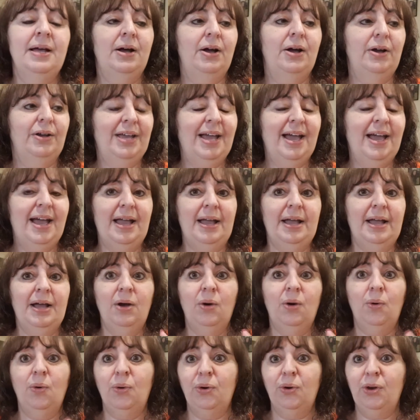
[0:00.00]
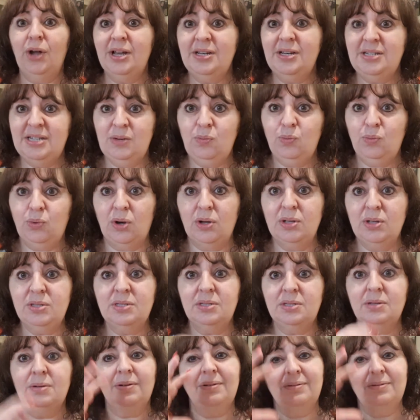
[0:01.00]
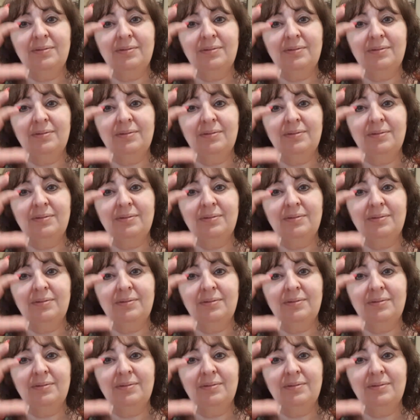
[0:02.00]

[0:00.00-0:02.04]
Okay, all I did was,